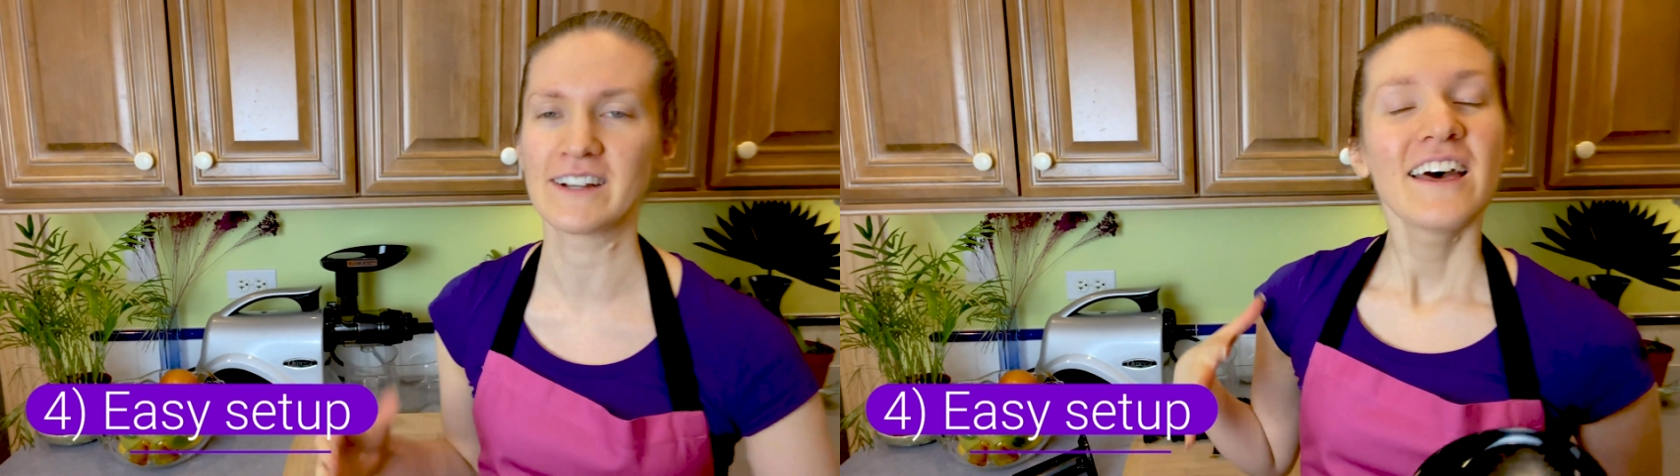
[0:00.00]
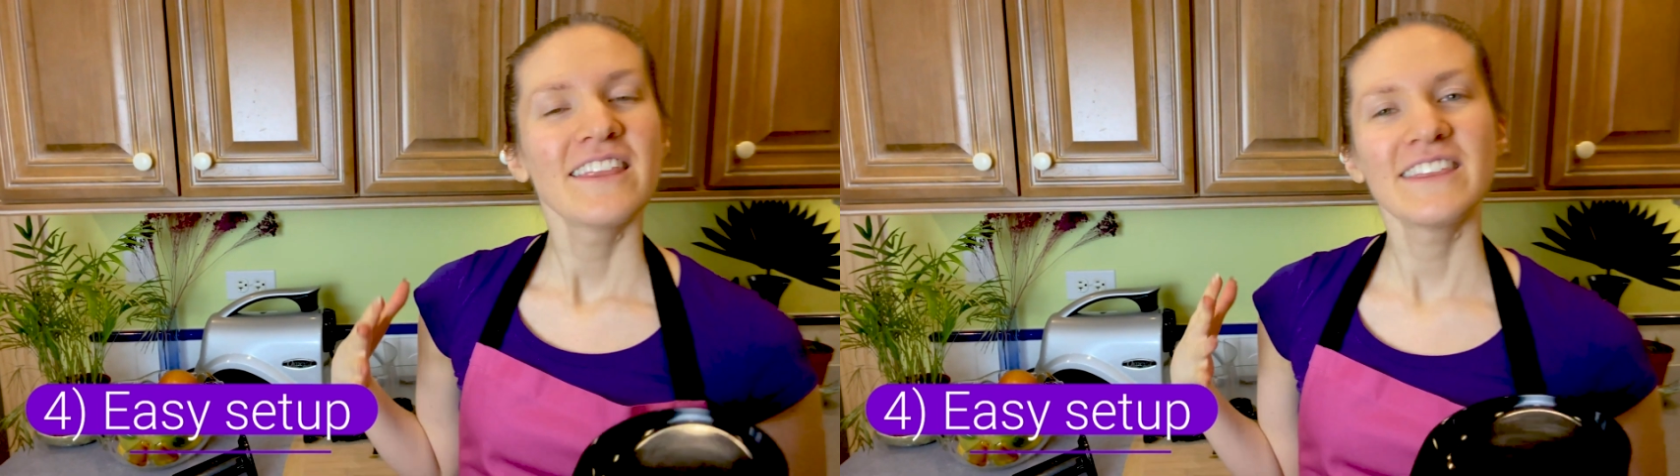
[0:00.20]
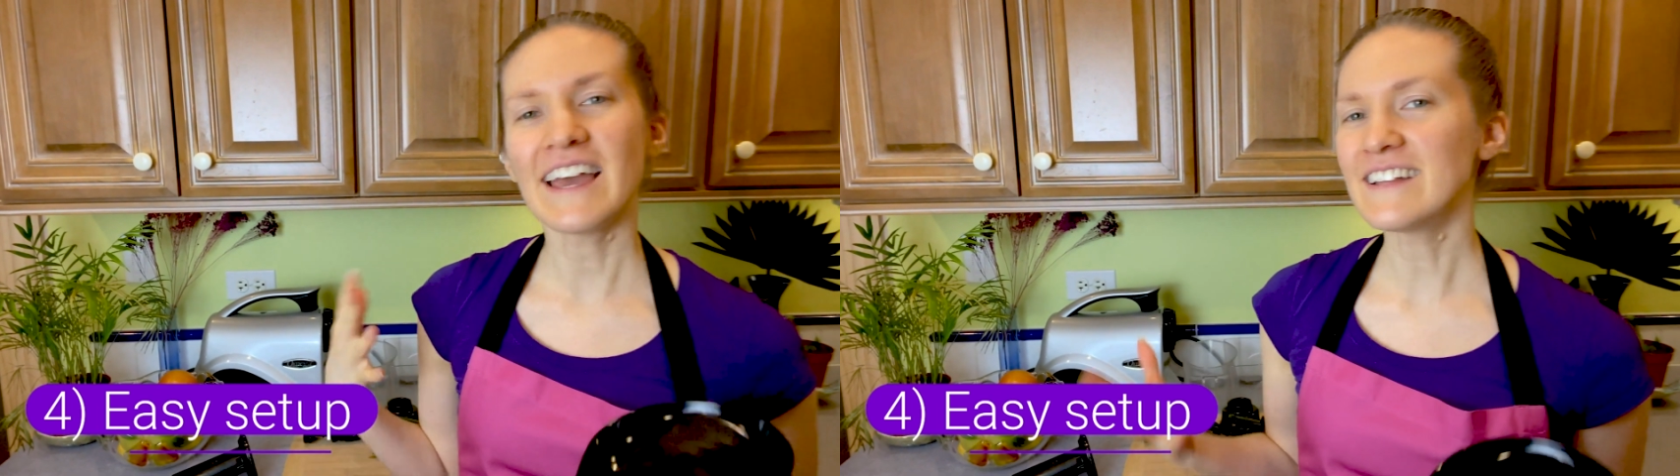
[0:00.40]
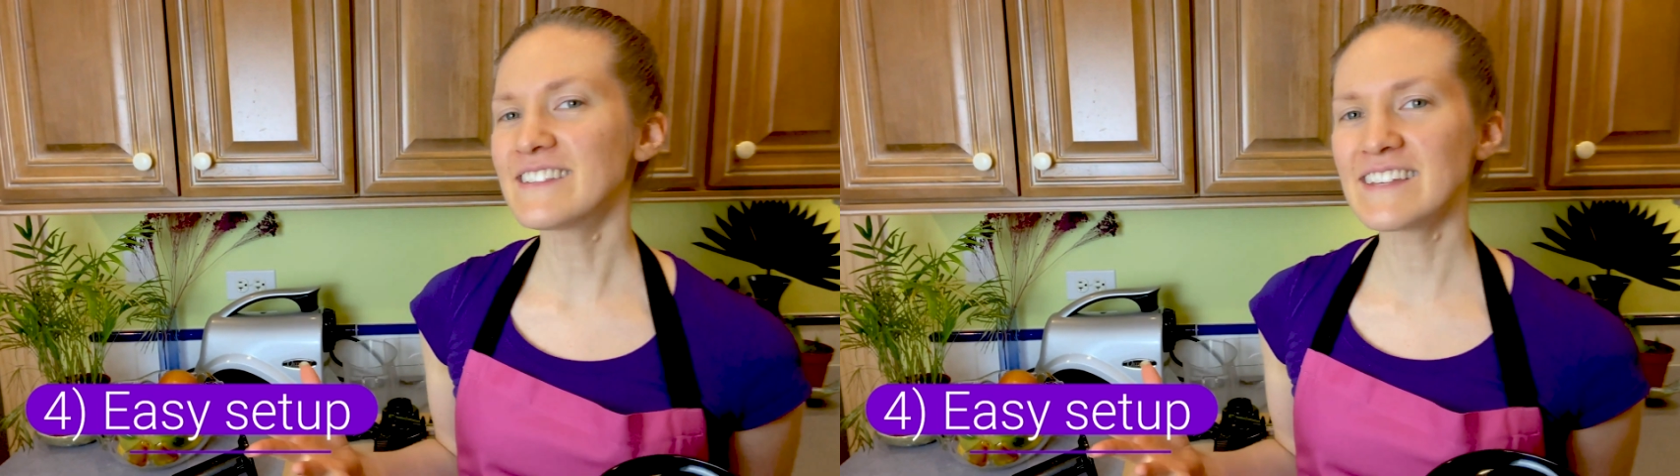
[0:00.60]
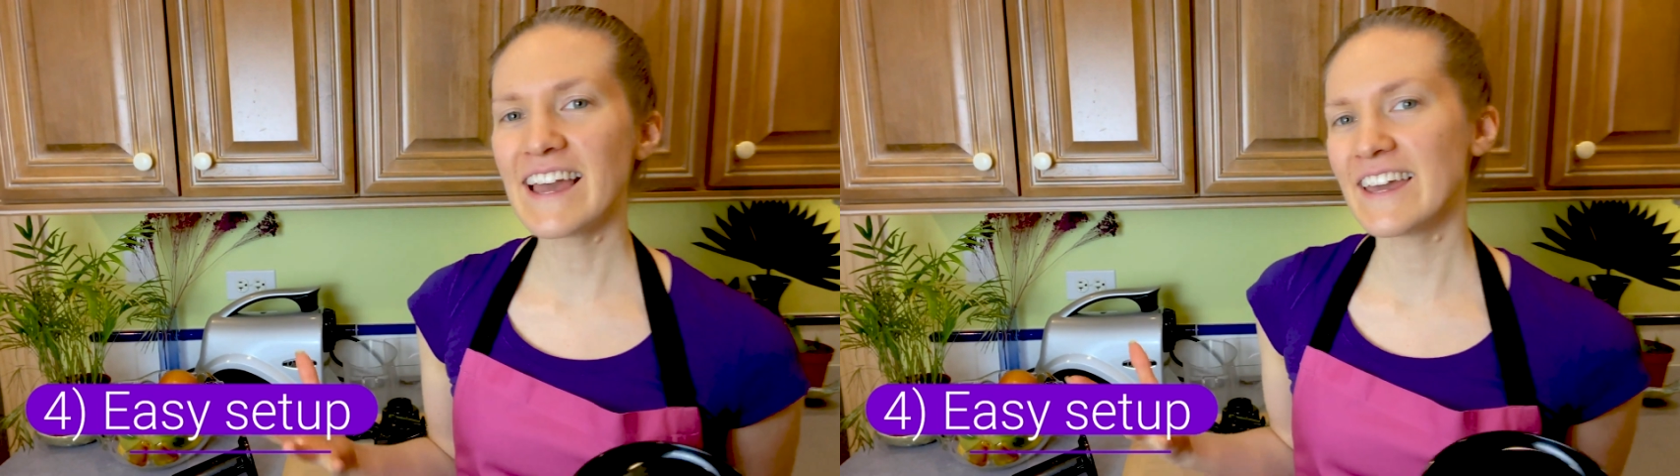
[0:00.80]
The
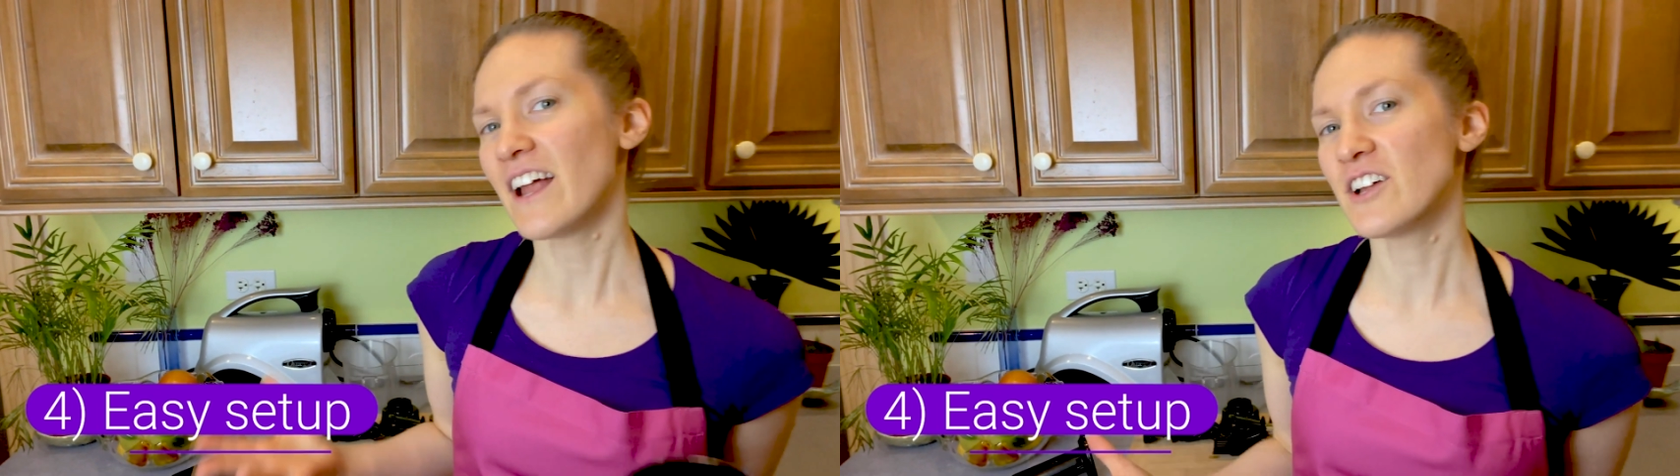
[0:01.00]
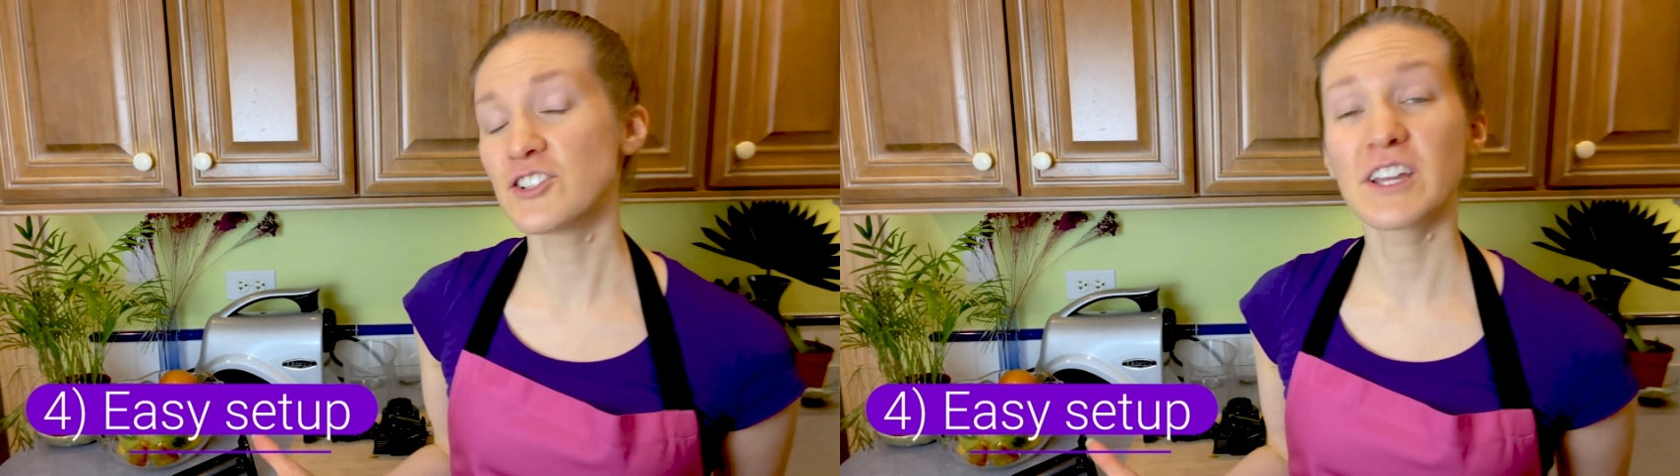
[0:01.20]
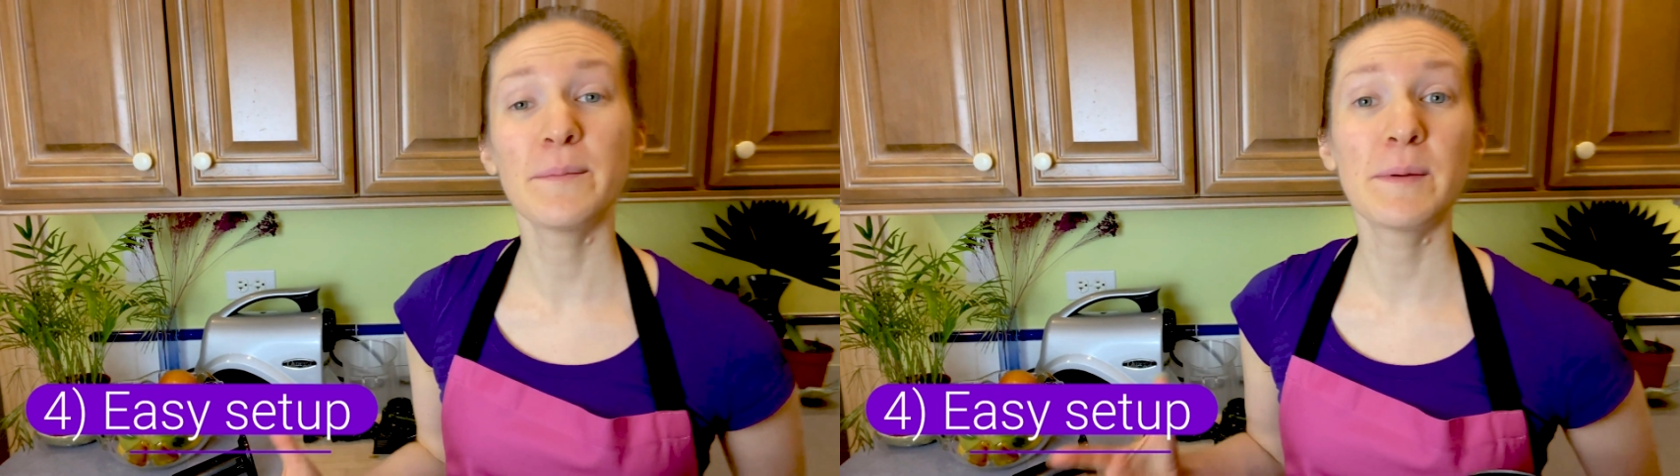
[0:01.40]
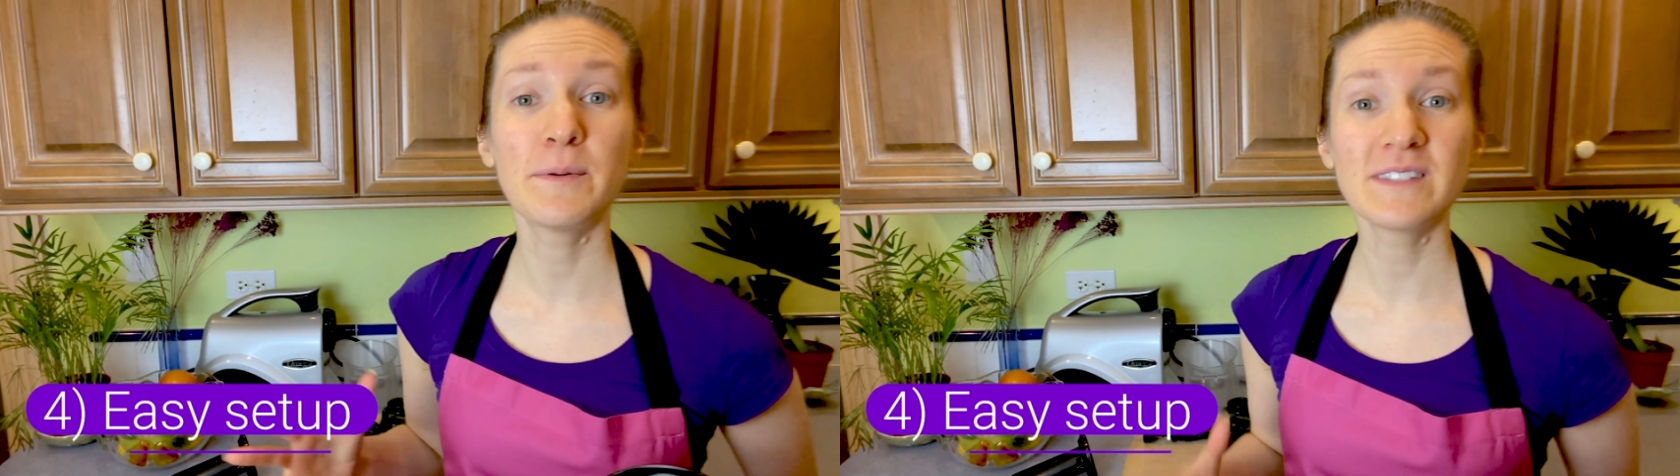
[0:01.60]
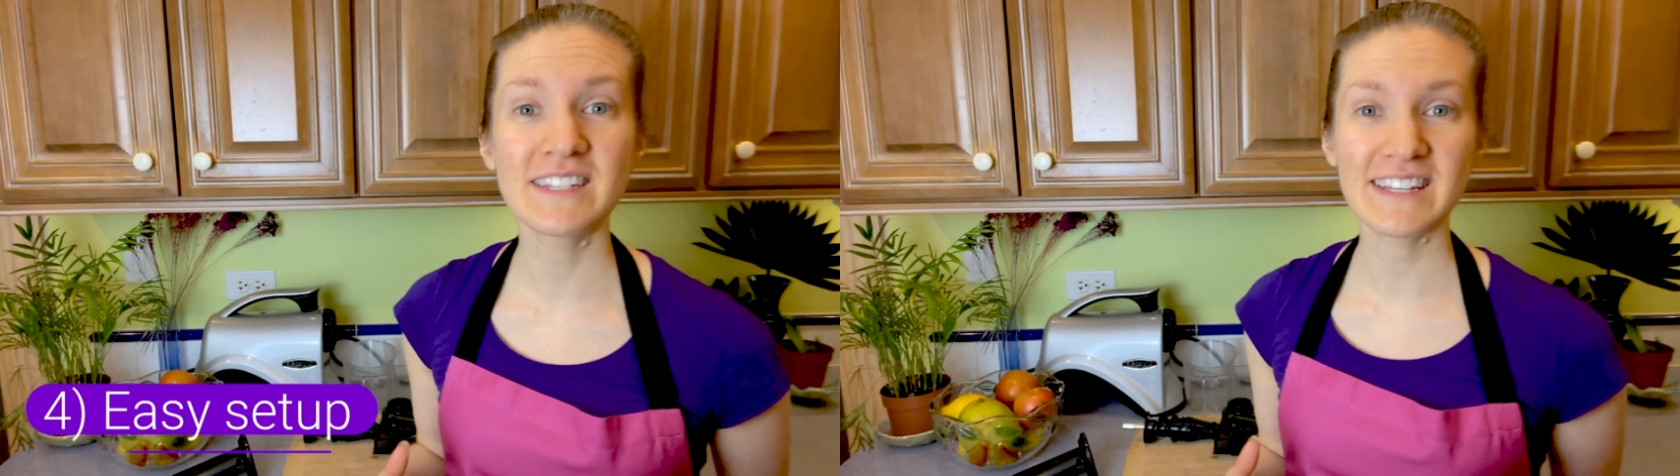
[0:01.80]
NC800 can be put
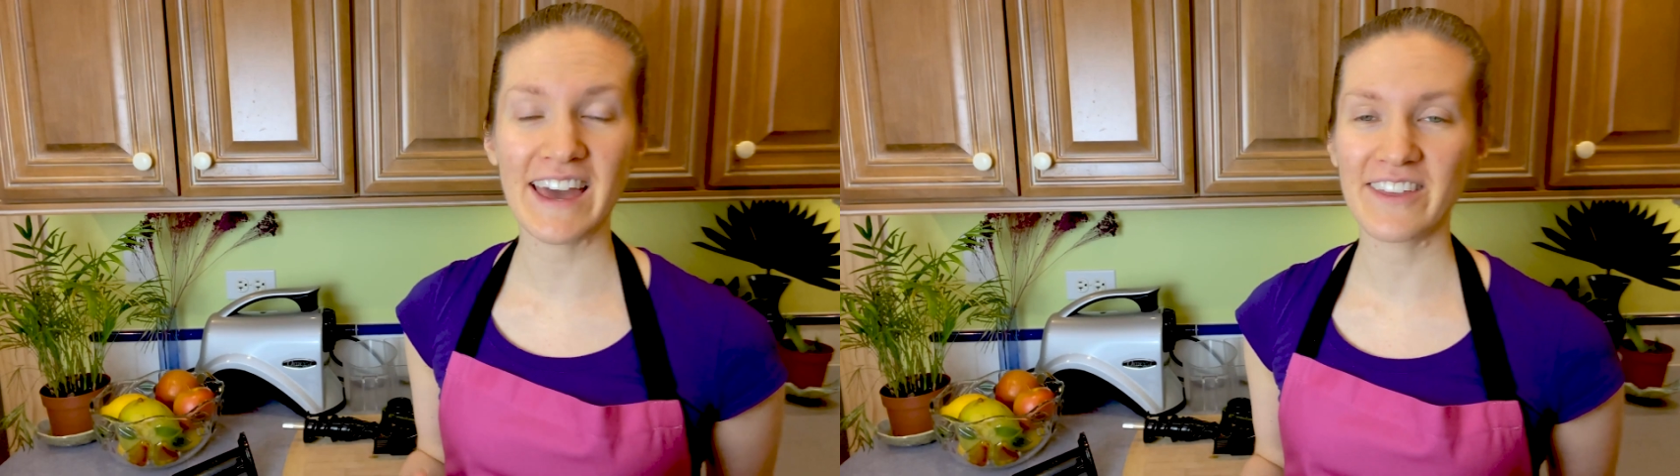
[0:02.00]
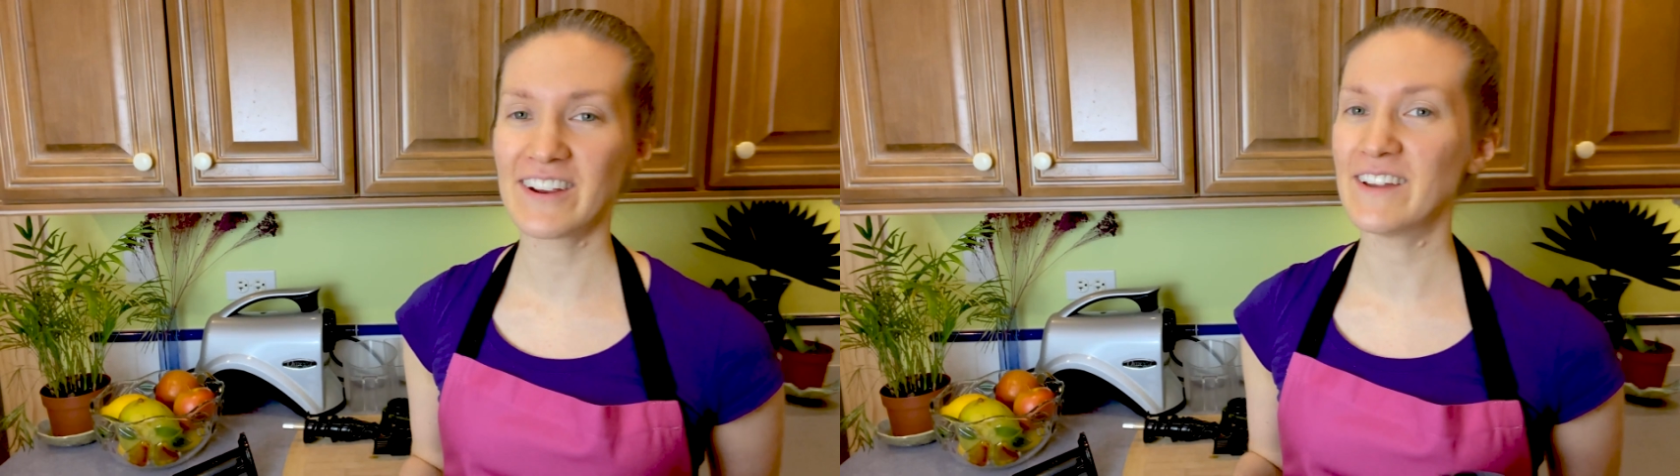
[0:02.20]
together in